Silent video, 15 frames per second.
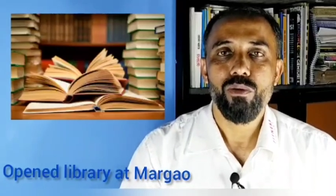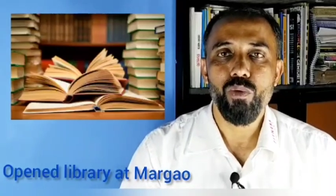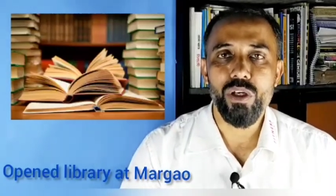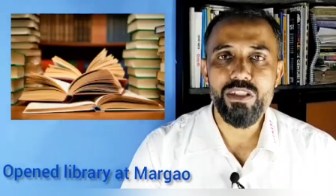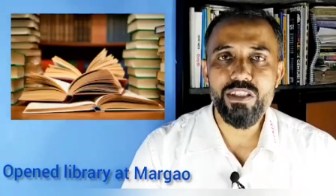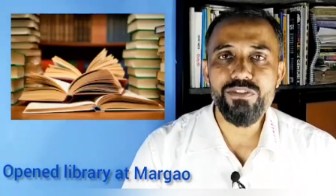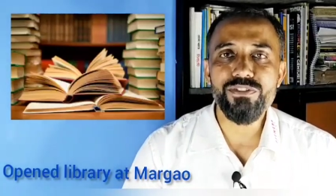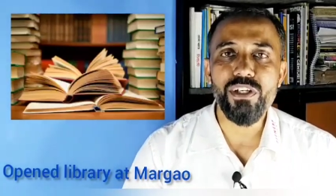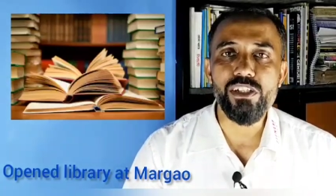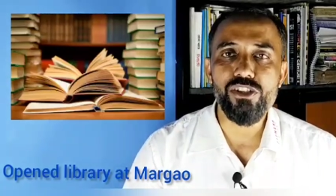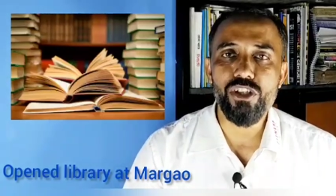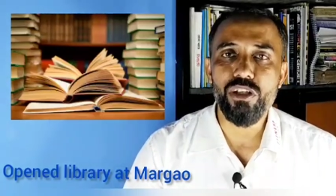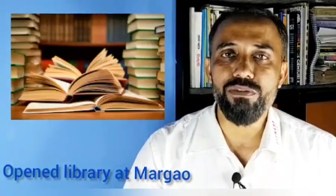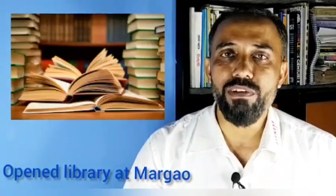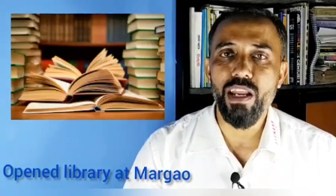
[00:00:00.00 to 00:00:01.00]
What's the
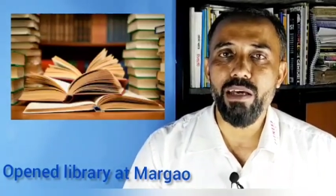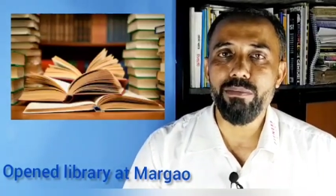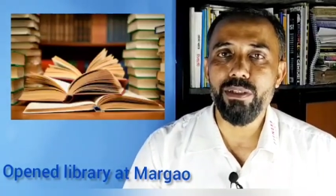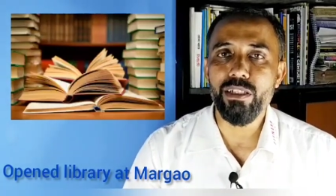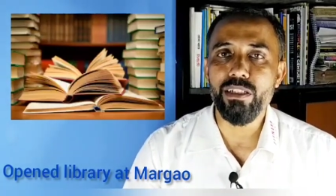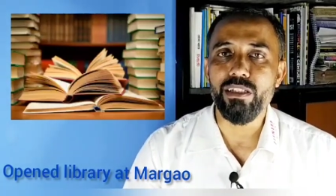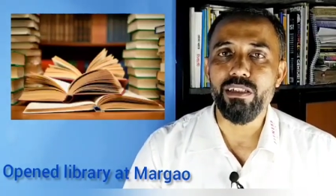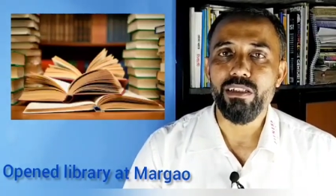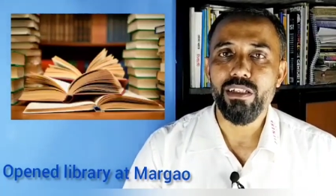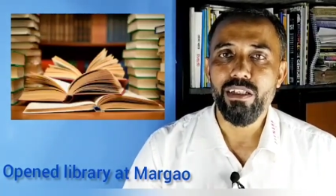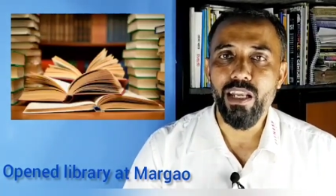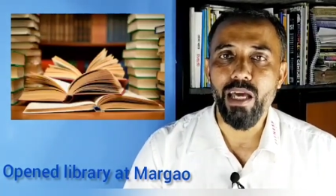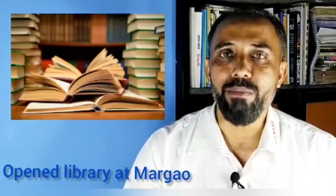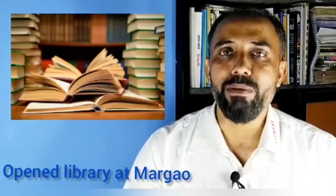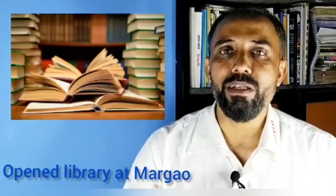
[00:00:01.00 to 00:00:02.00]
function of library?
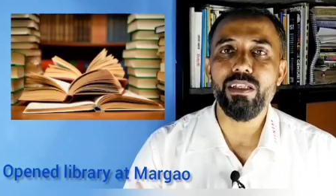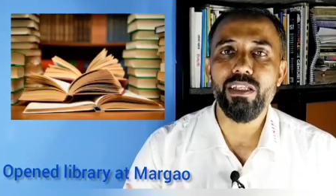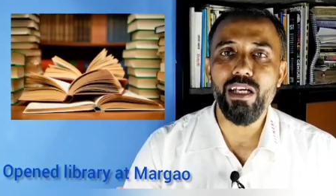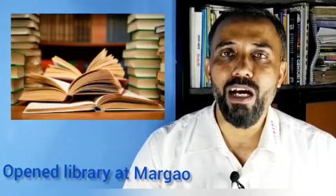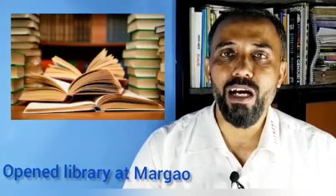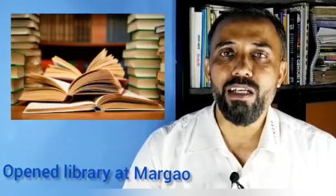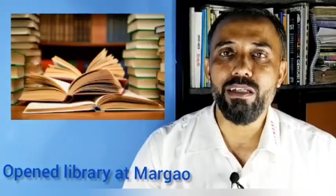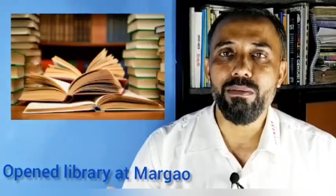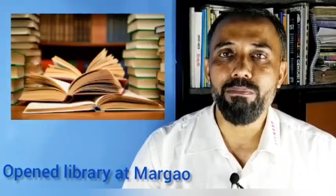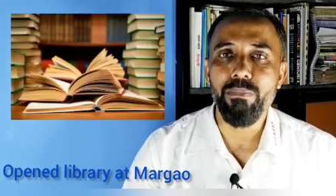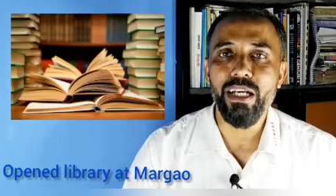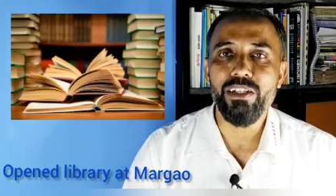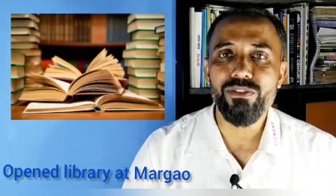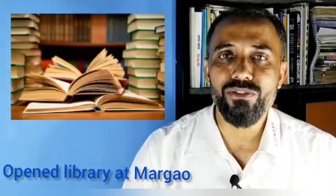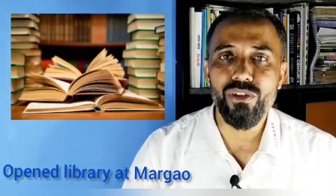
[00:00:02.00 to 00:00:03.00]
Library are
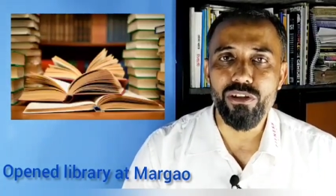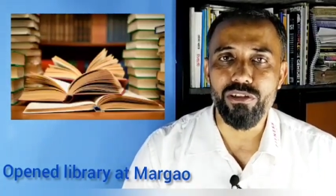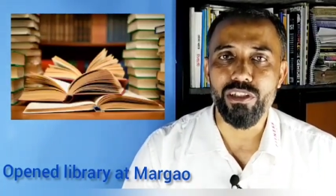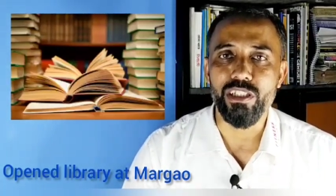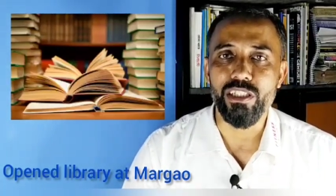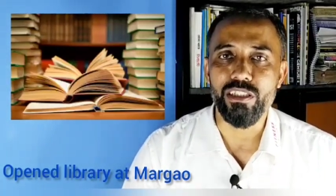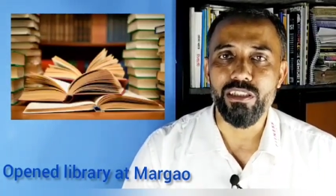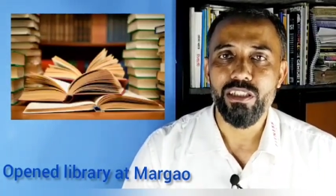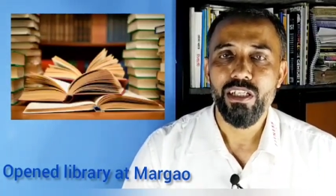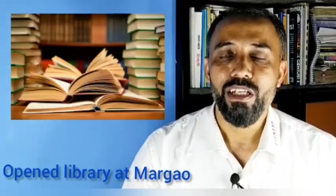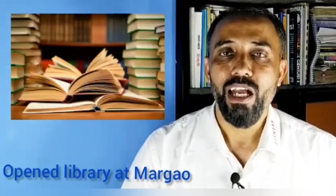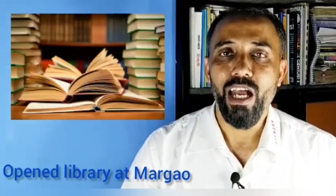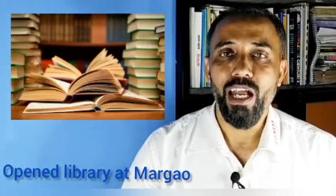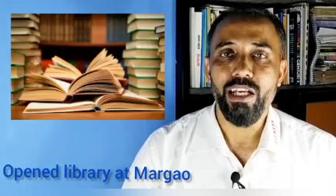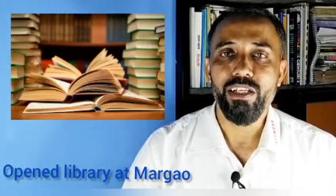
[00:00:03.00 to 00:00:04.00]
meant for reading.
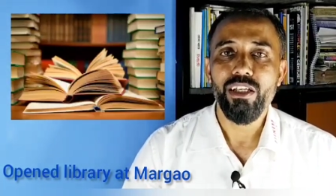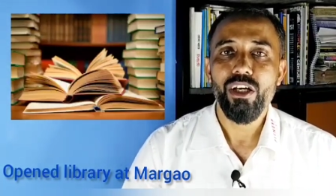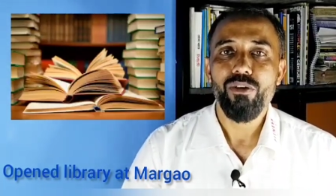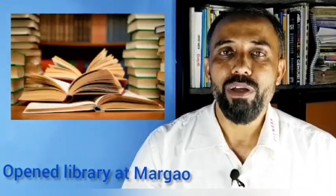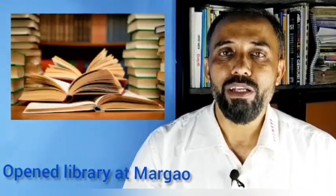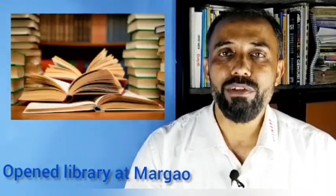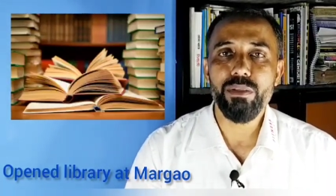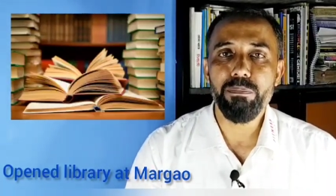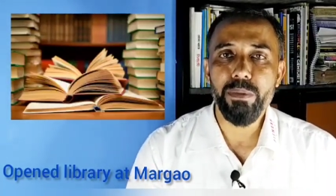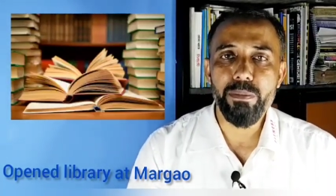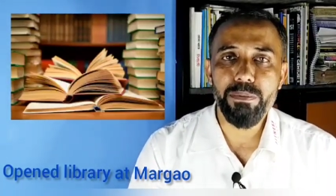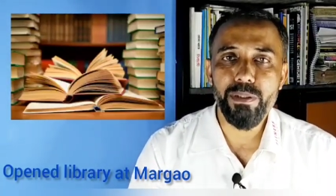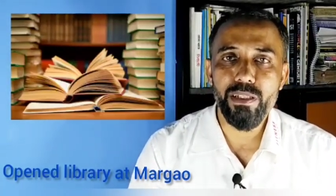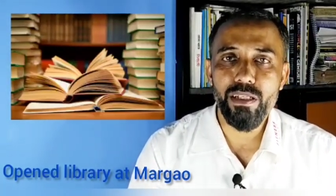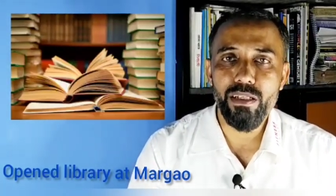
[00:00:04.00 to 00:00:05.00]
And whenever
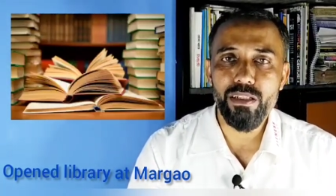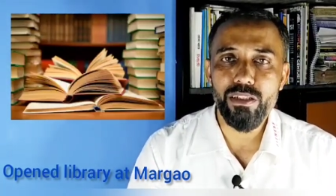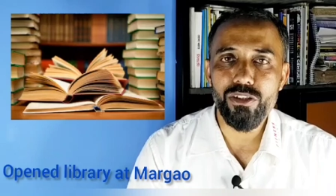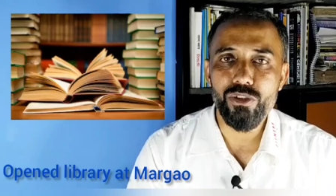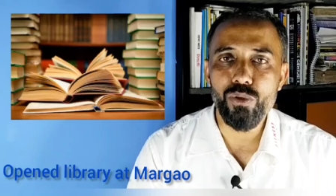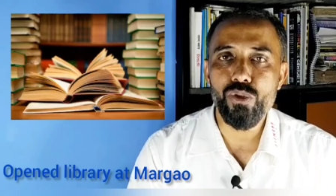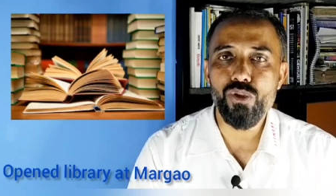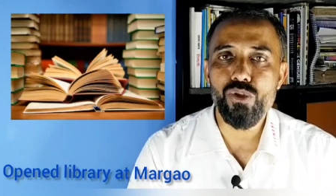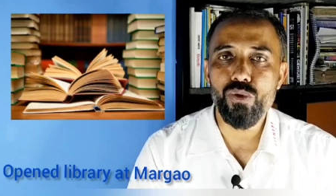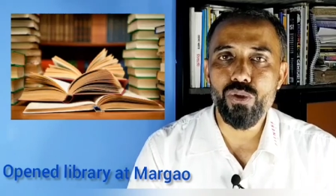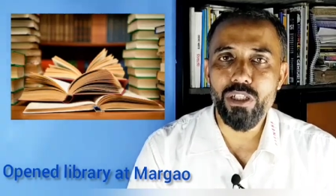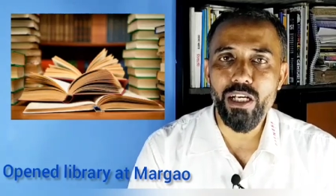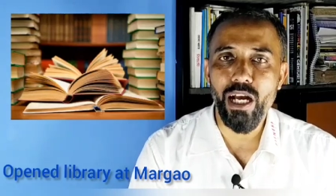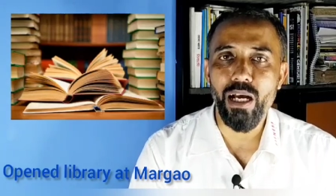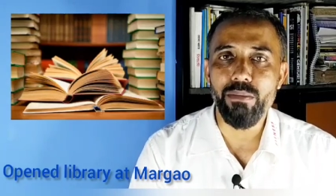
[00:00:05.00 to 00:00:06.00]
people used
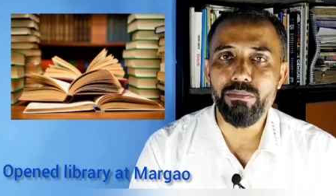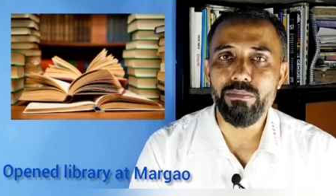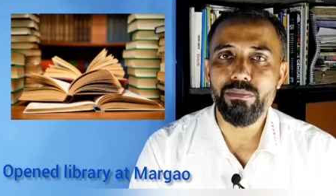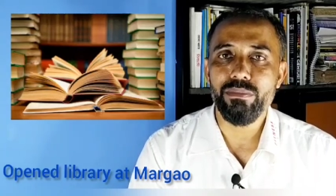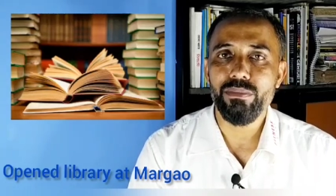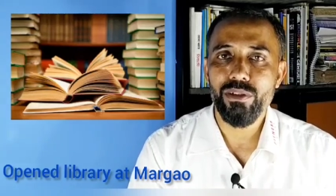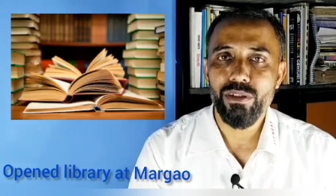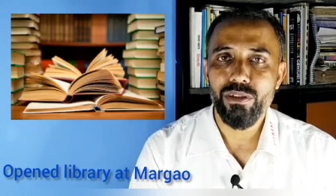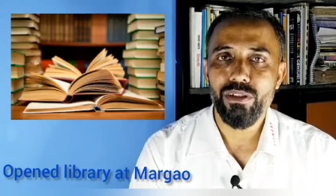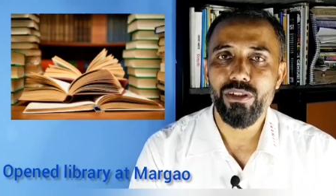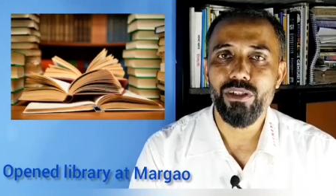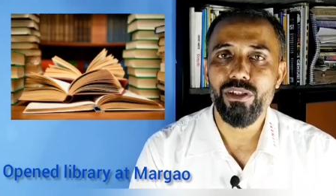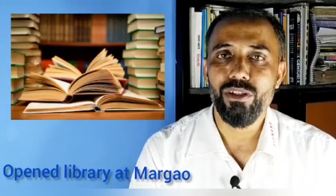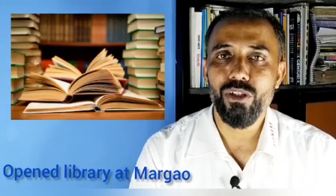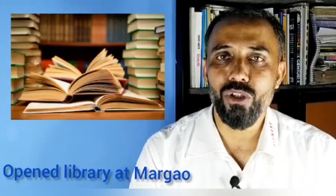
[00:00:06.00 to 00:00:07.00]
to
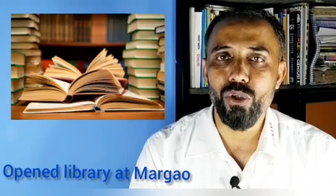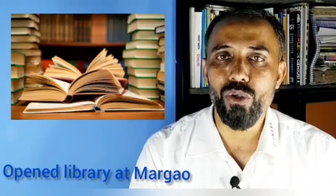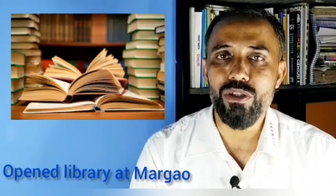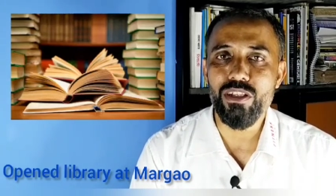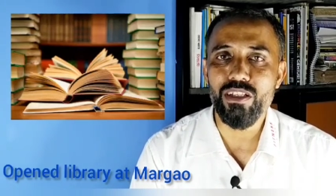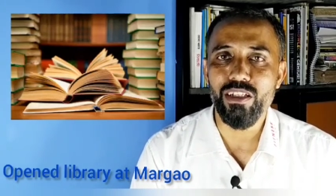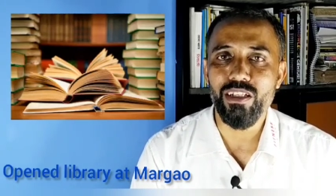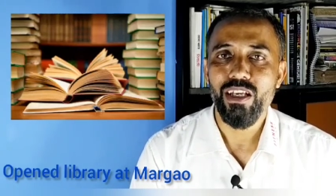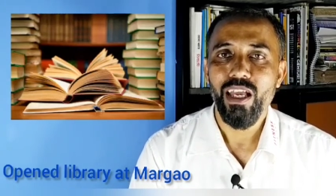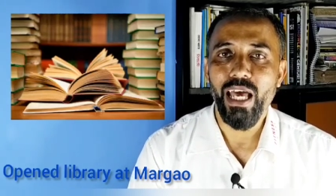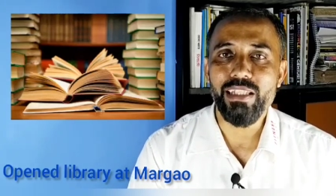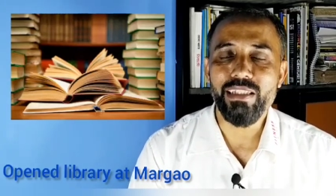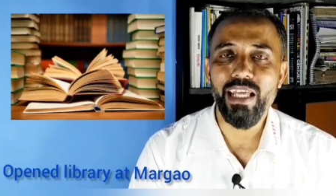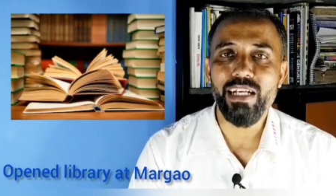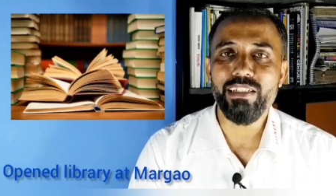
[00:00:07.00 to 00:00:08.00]
come closer,
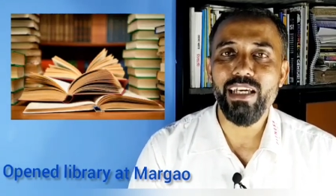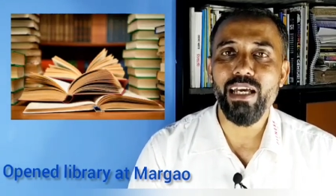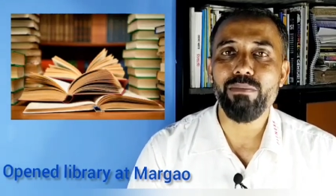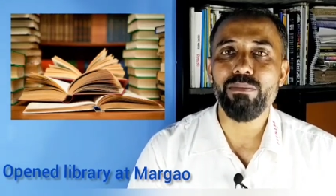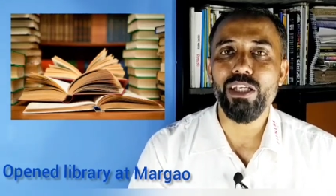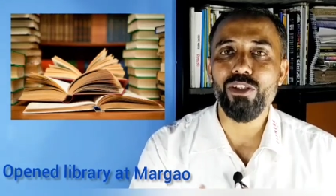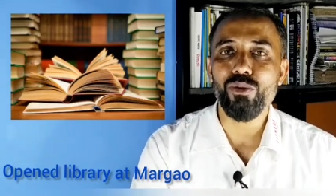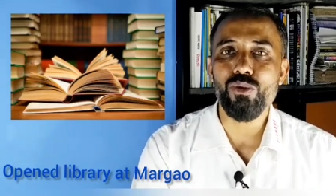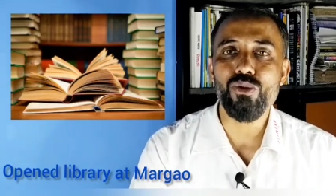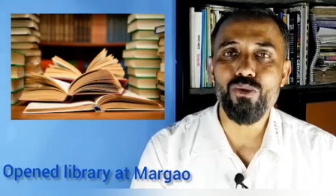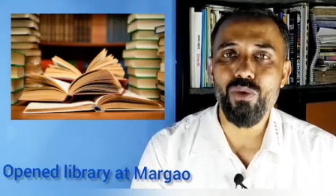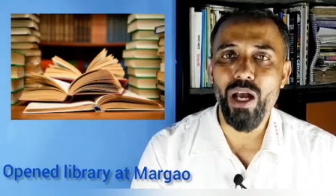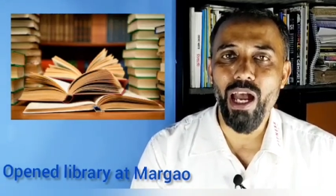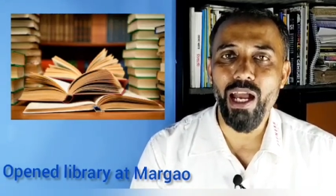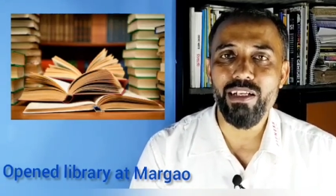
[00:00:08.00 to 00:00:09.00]
at that time they used
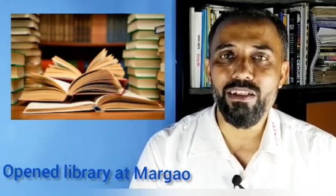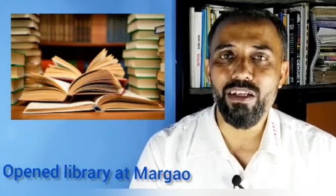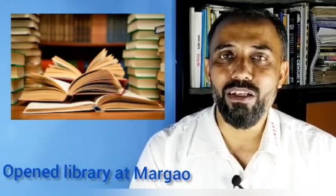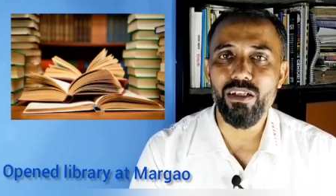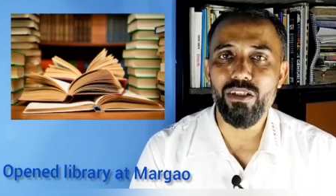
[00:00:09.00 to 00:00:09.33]
to had